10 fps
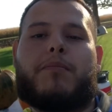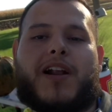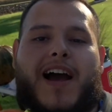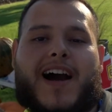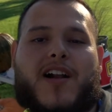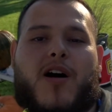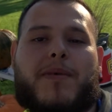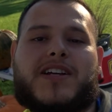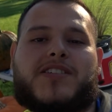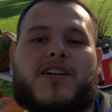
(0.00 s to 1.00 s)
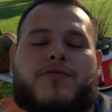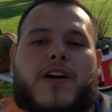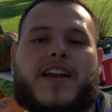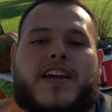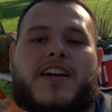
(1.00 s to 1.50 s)
but I got all my stuff
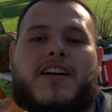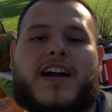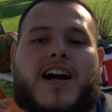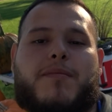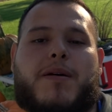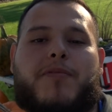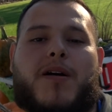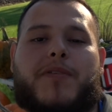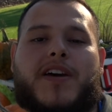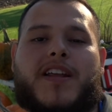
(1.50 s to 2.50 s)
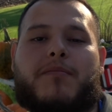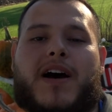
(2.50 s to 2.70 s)
right here. I got my pumpkin and